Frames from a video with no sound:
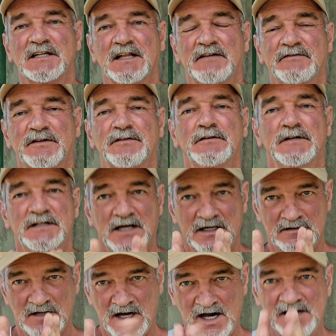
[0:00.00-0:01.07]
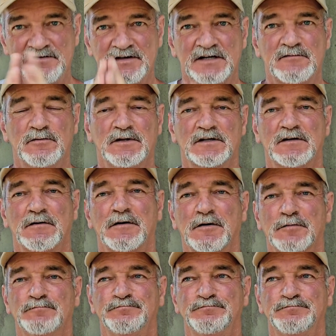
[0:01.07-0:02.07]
1138, I think, will occur.